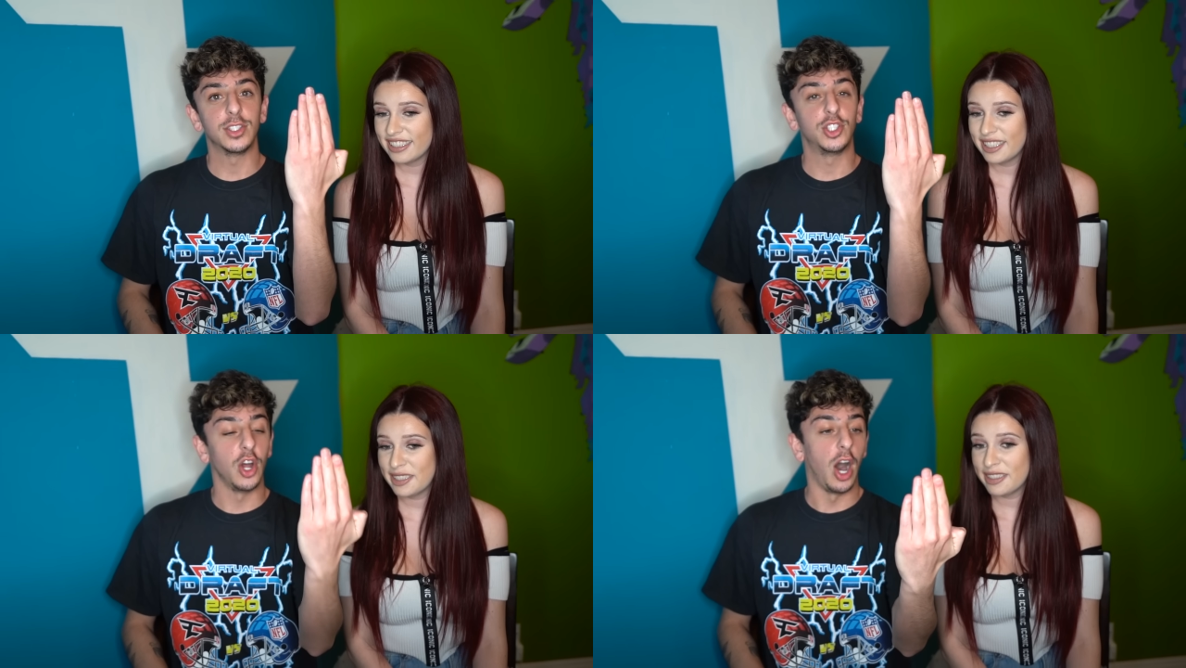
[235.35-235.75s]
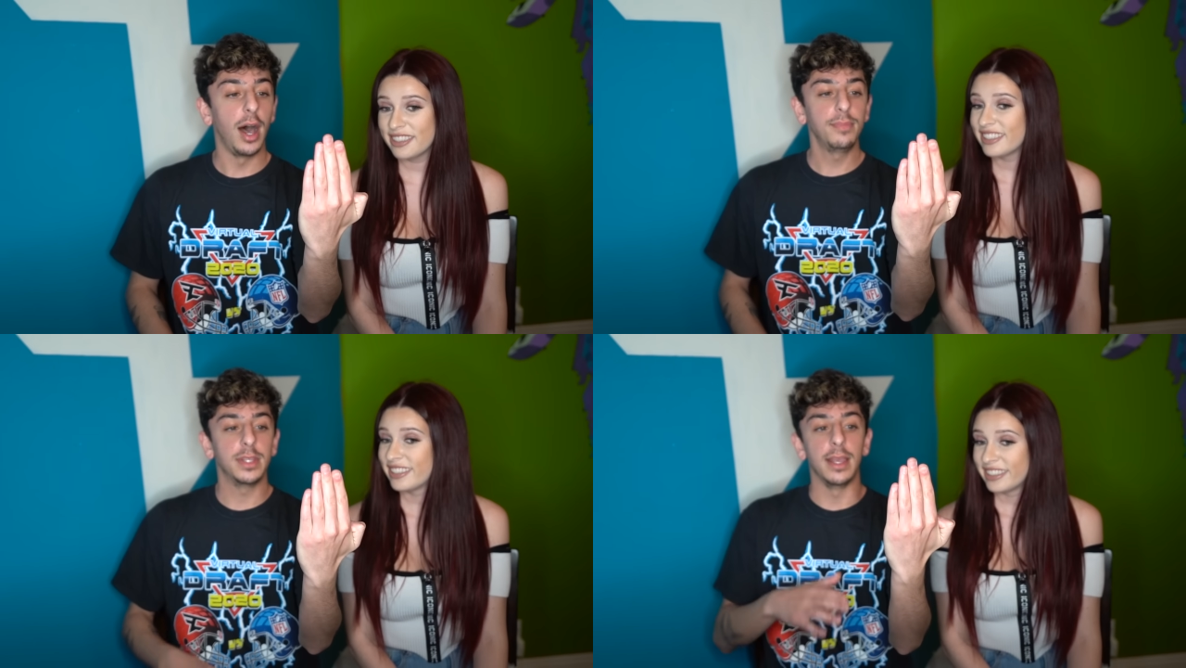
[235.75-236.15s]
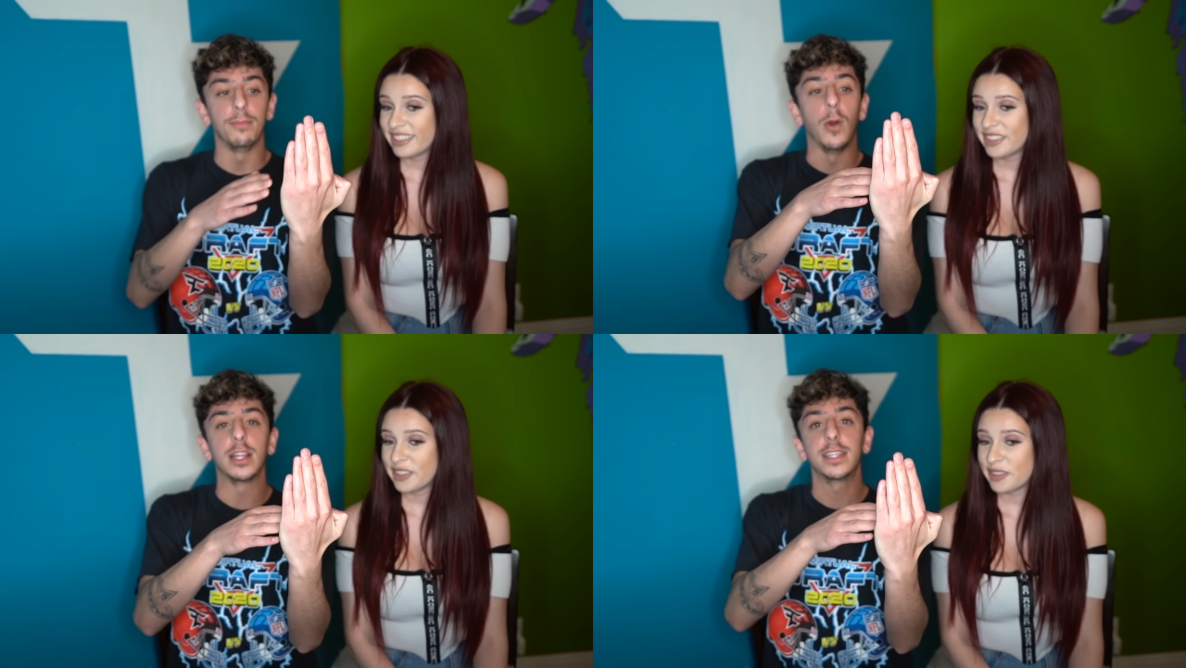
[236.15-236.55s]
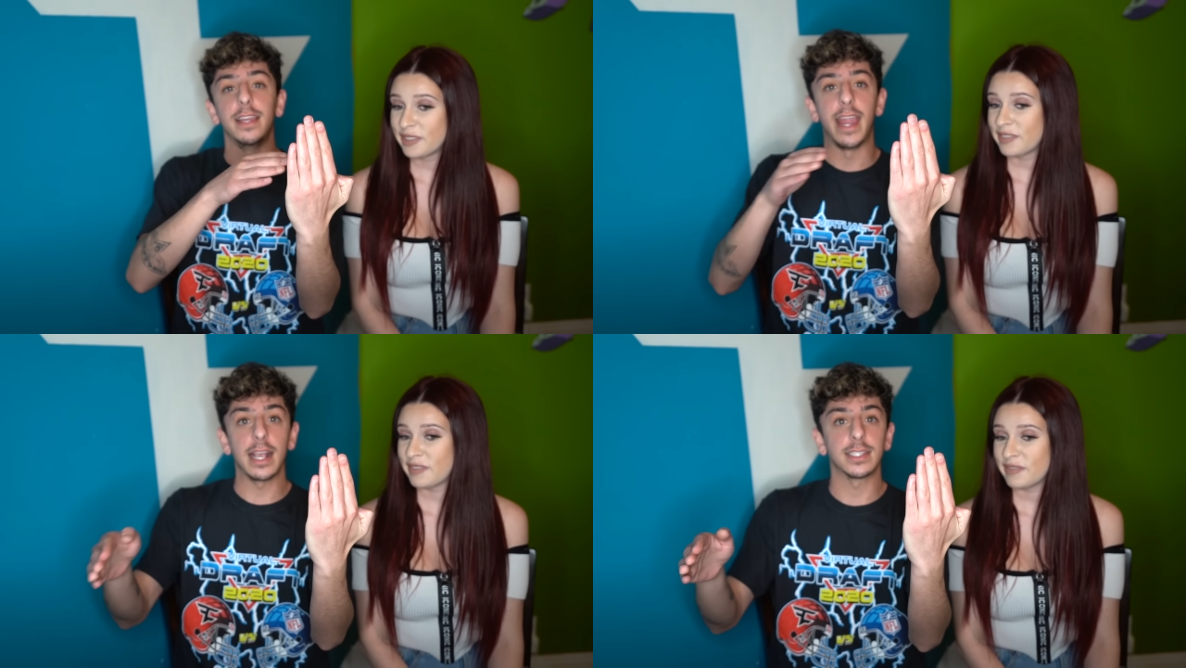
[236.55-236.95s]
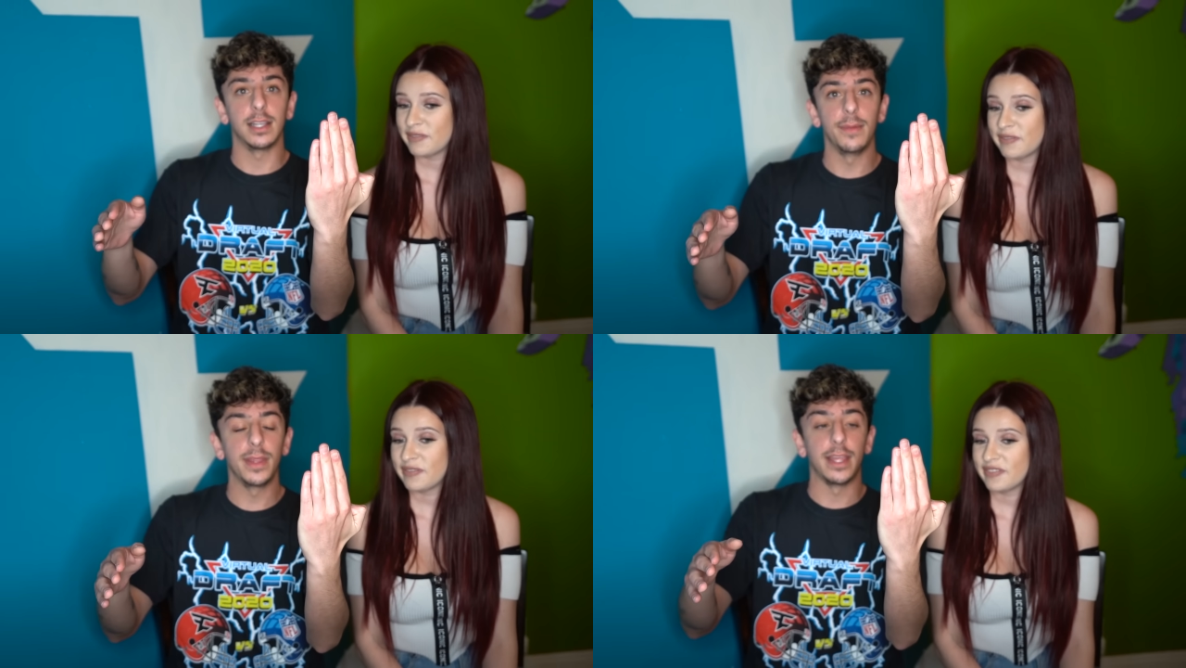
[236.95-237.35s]
Speaker 1: stopped. It went to the next
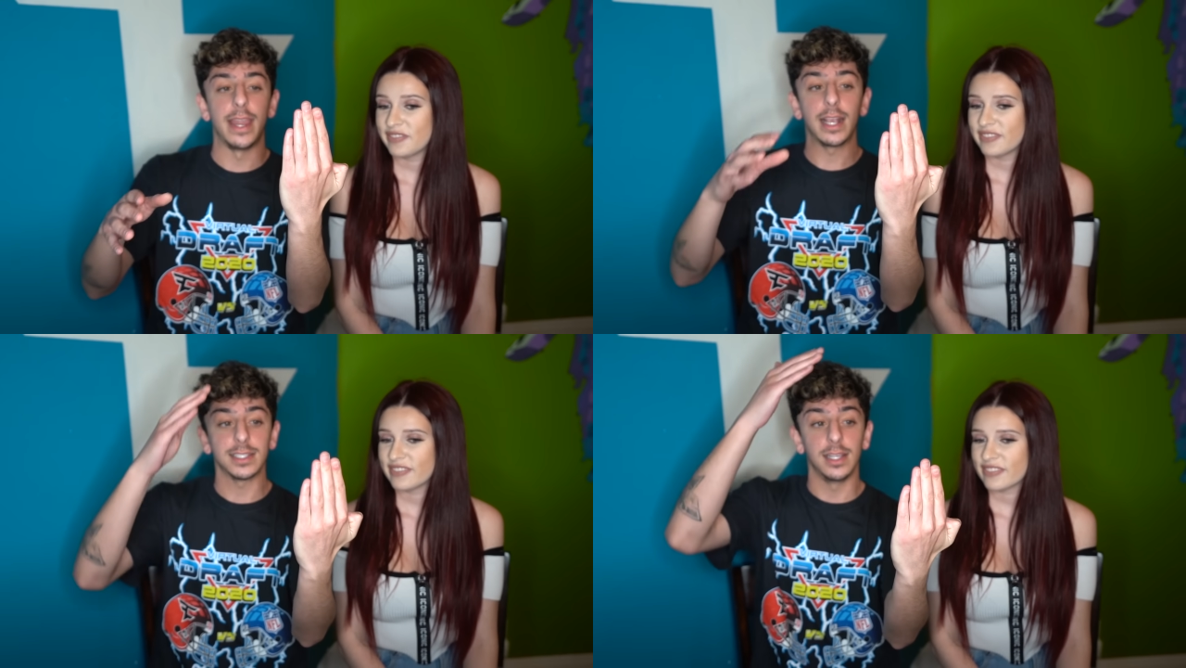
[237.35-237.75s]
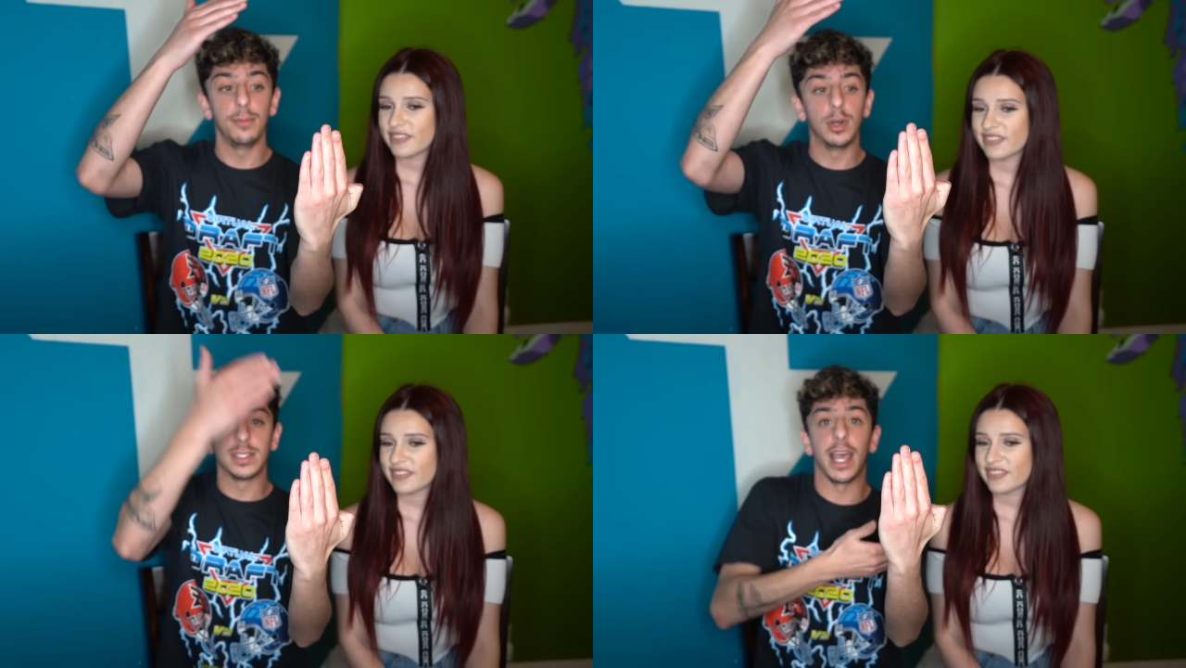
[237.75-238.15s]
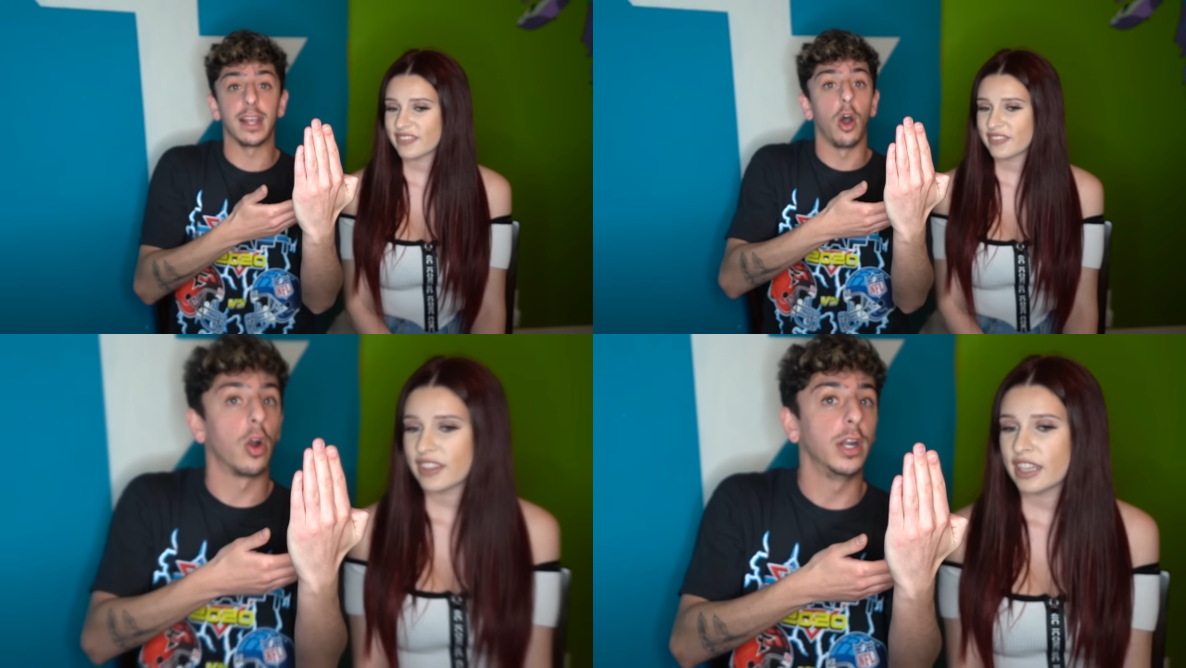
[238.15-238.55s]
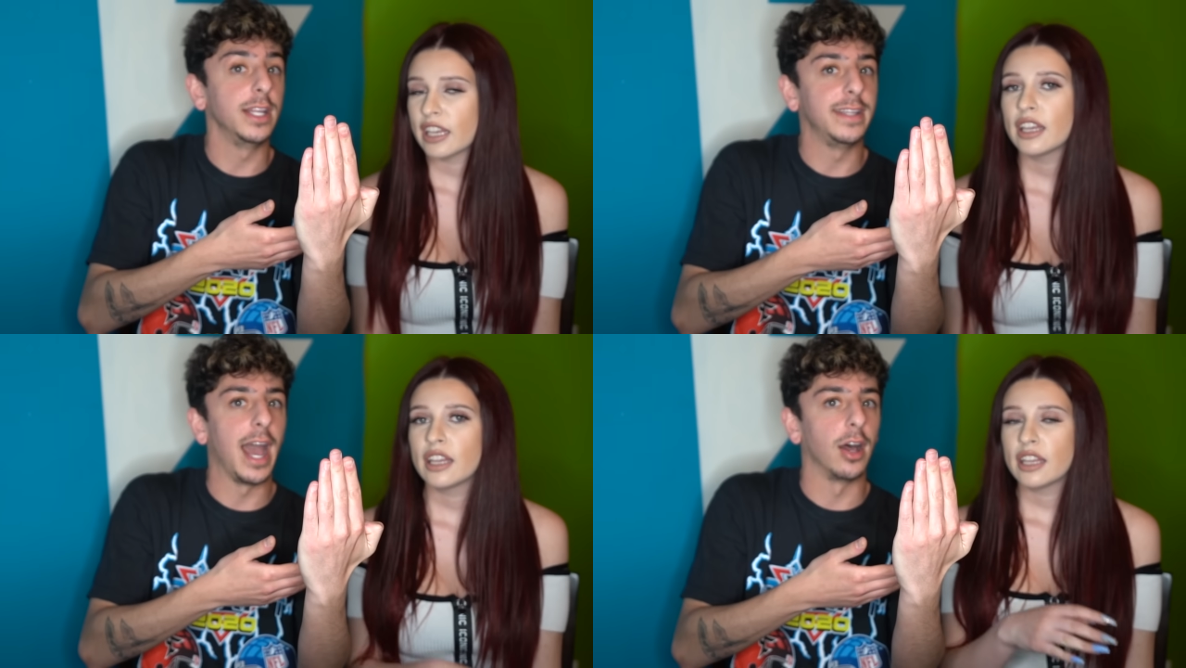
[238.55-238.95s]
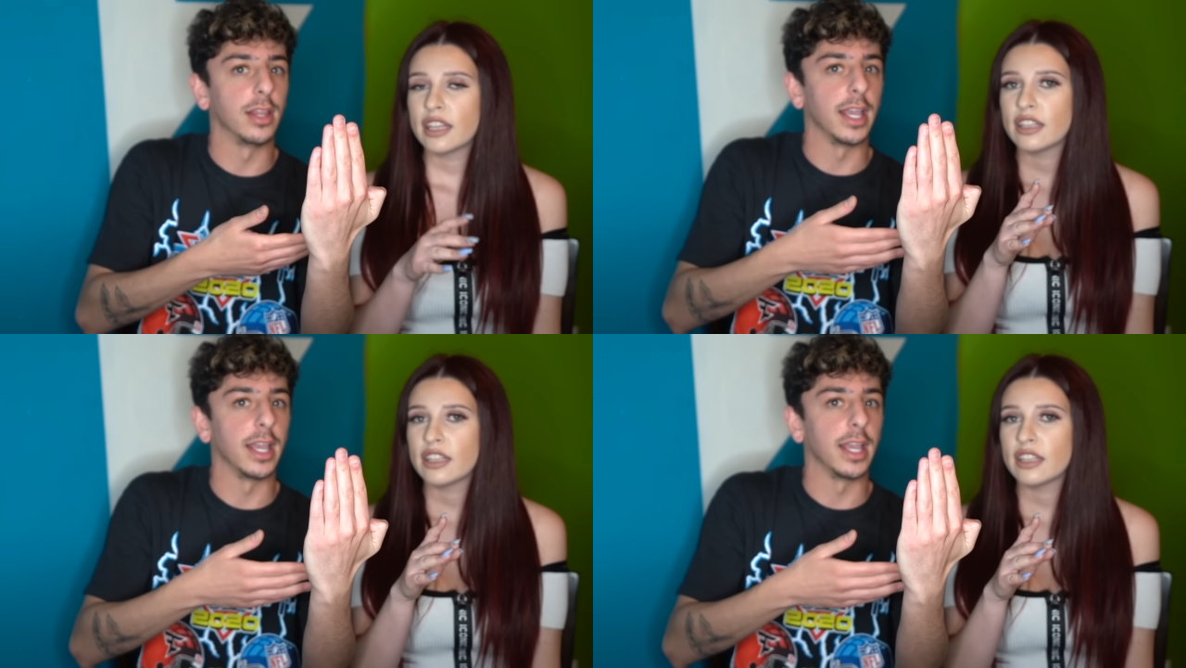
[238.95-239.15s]
clip, and the next clip was like already down.